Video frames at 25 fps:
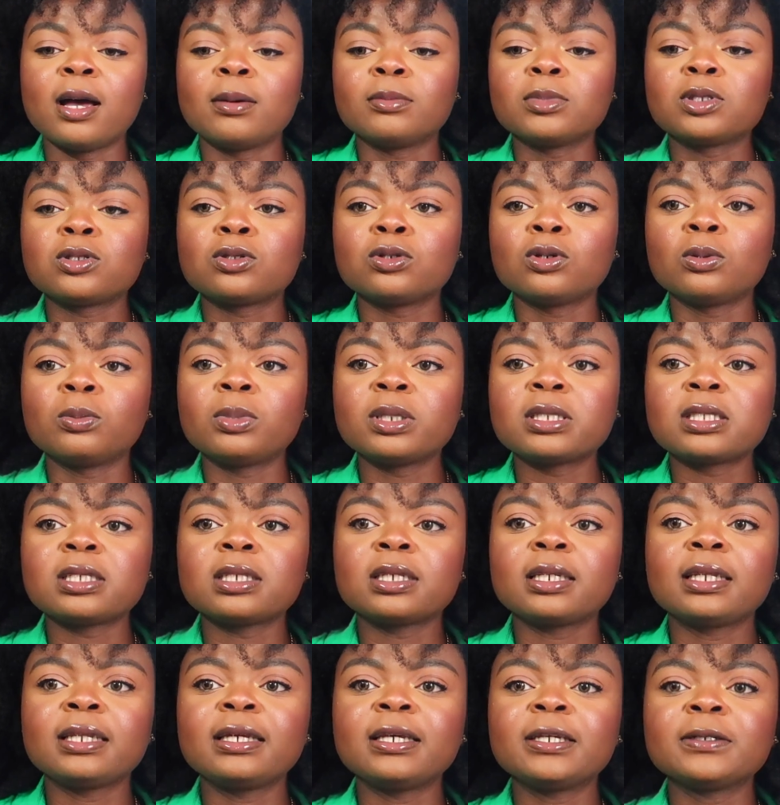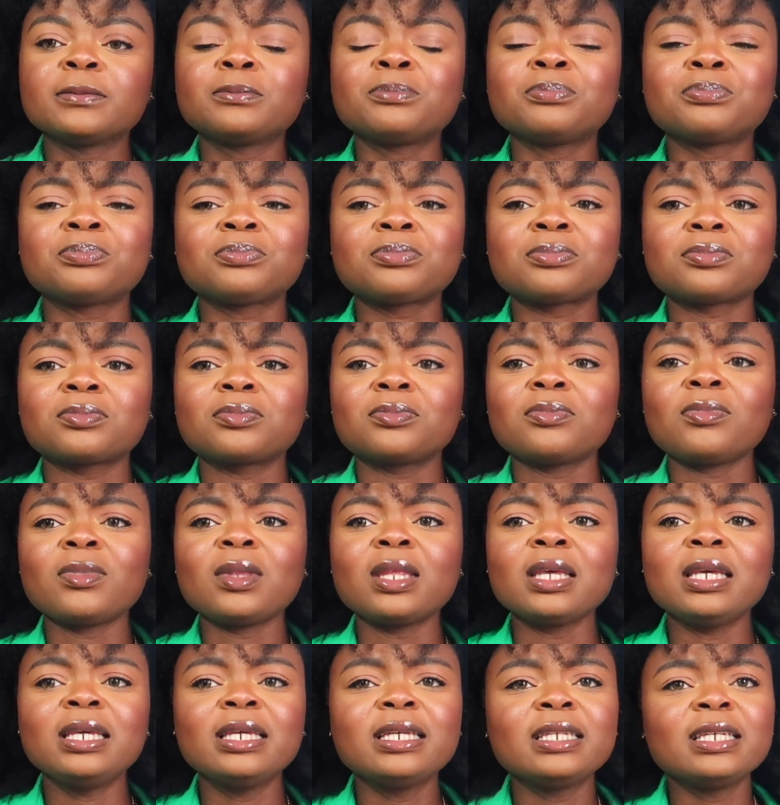So basically,
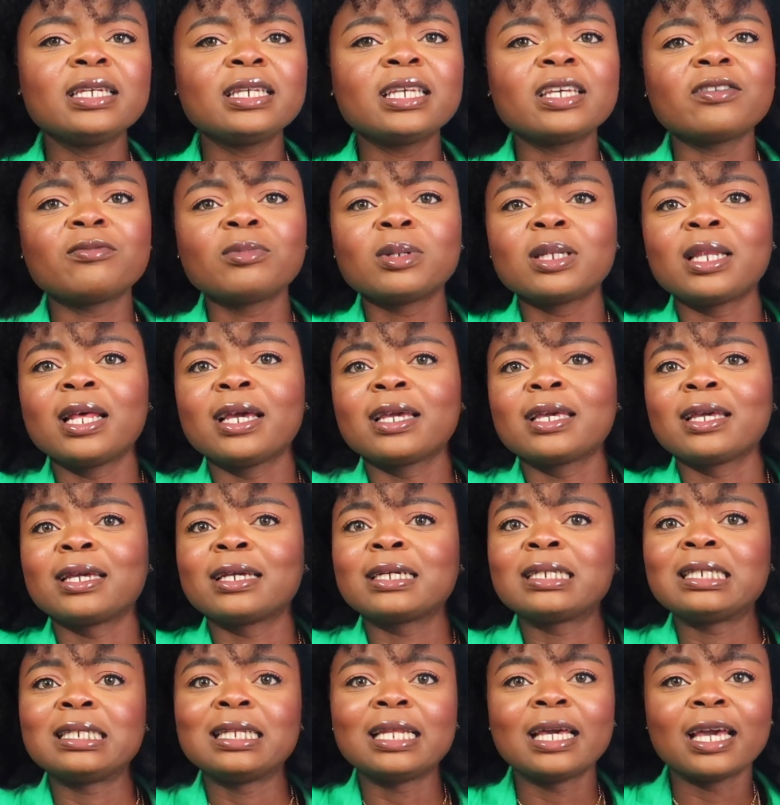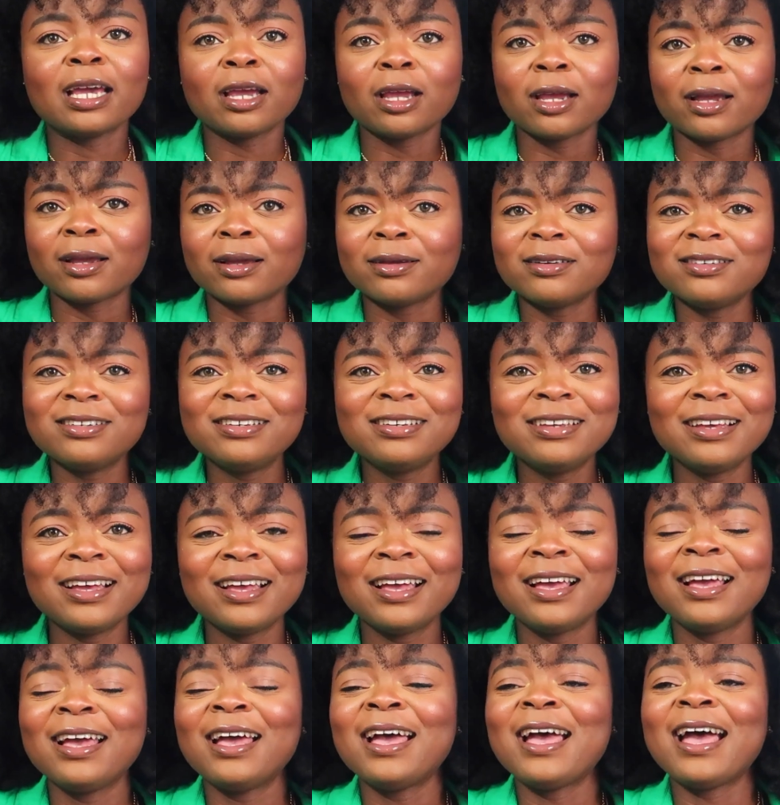he didn't give me like a clear
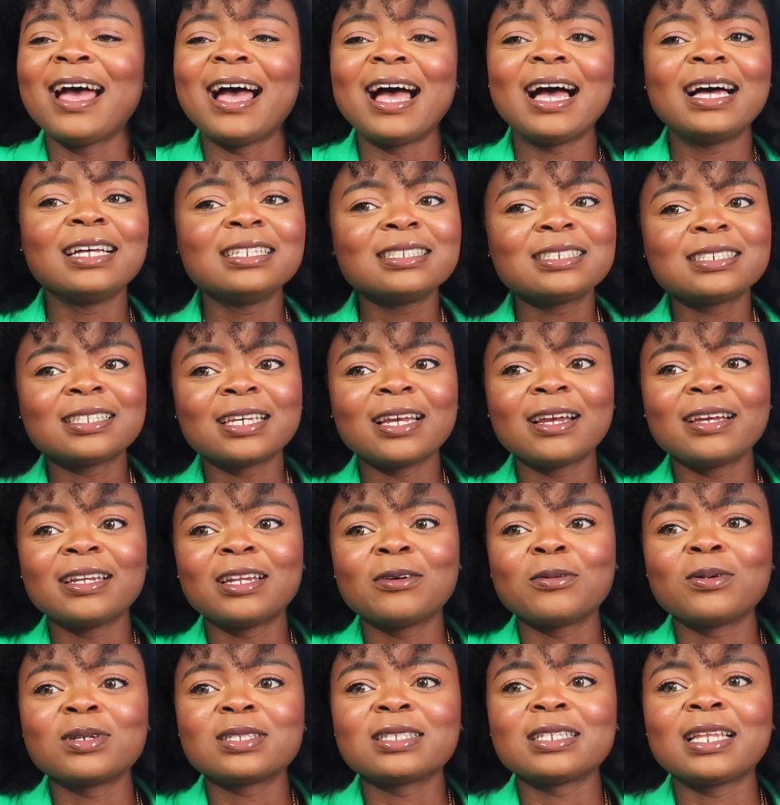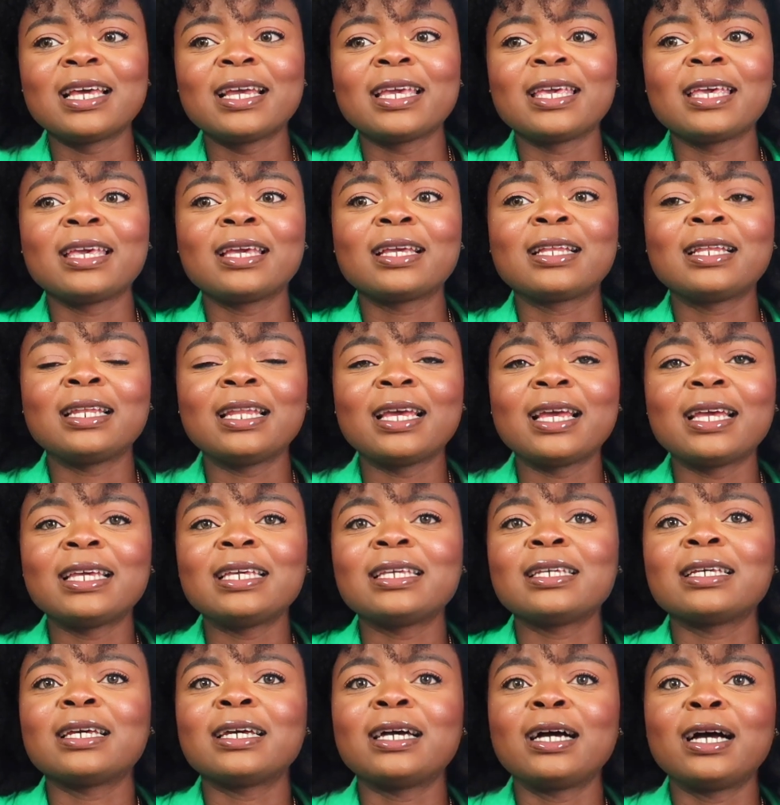answer. There wasn't like a clear